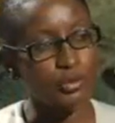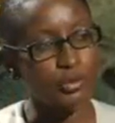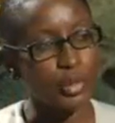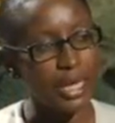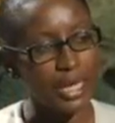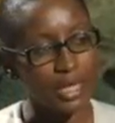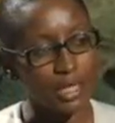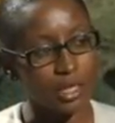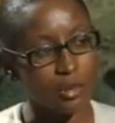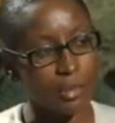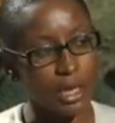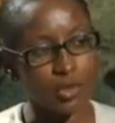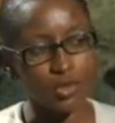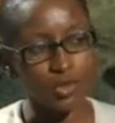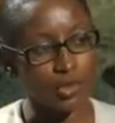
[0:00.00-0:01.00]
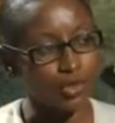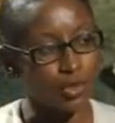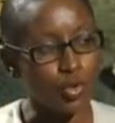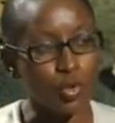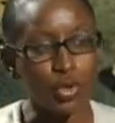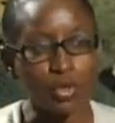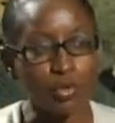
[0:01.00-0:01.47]
in planting the mangroves for
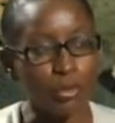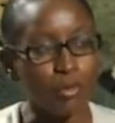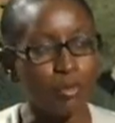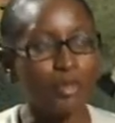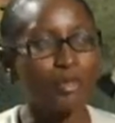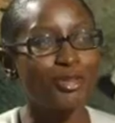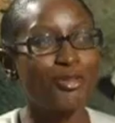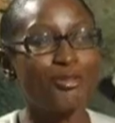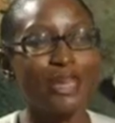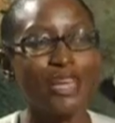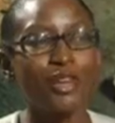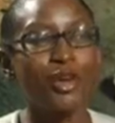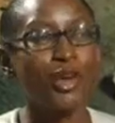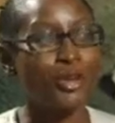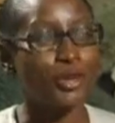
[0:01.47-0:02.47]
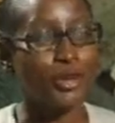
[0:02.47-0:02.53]
all the people who may not